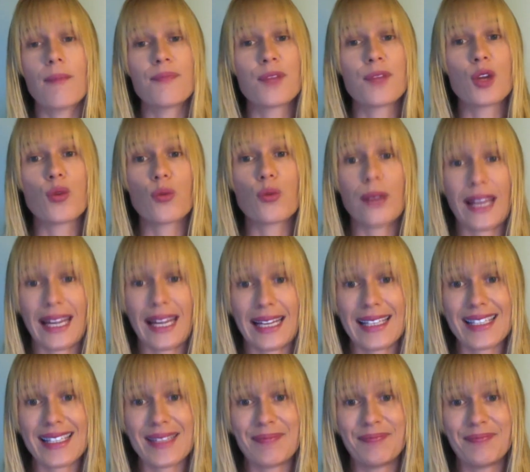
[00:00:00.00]

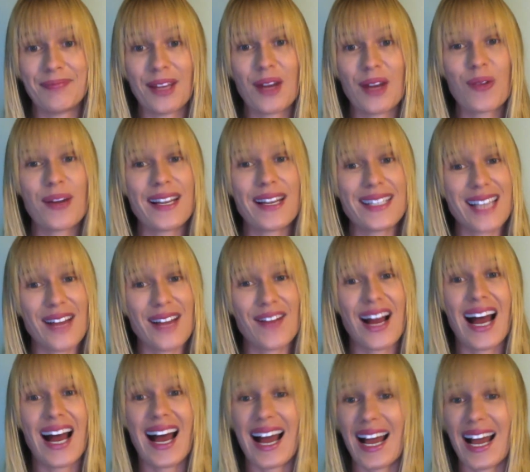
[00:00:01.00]
greens have a
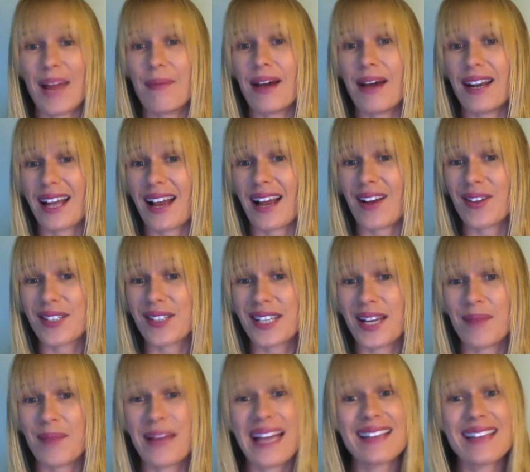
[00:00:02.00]
high amount of
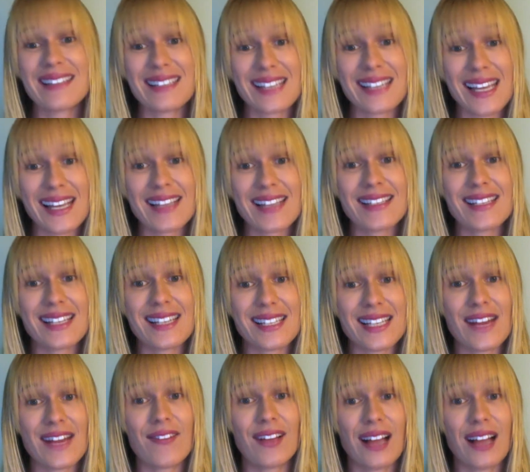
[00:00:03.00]
calcium, and seeds
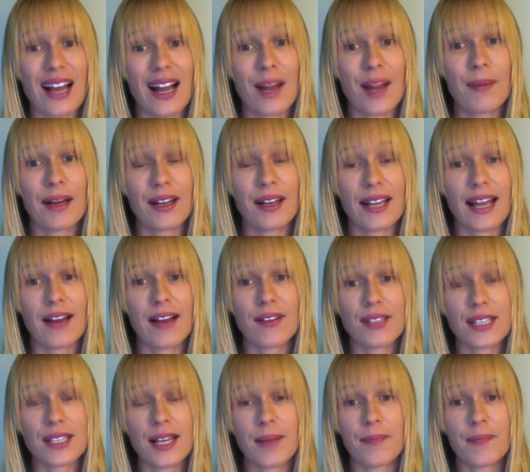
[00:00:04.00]
have a high amount of
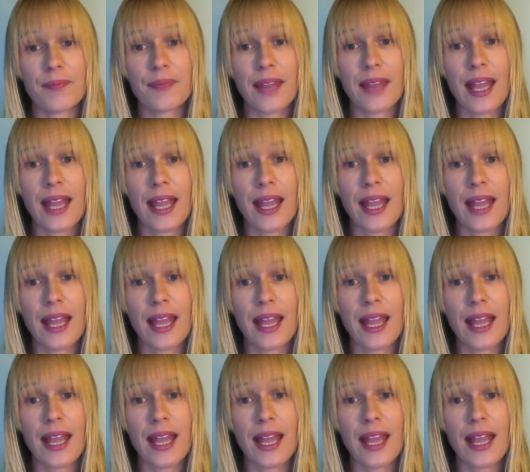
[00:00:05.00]
calcium.